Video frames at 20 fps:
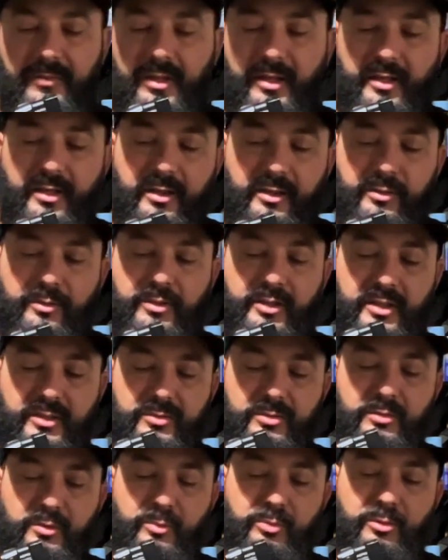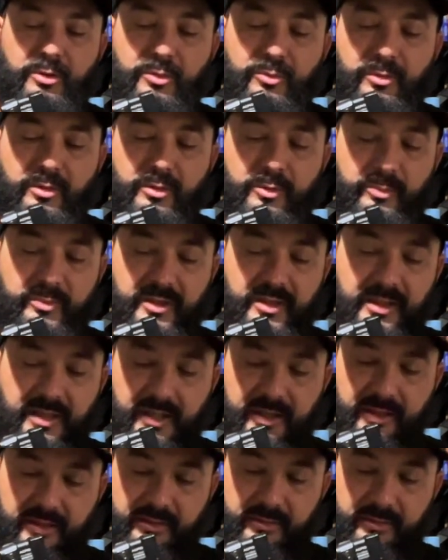Like it'll get to the point where it'll be like,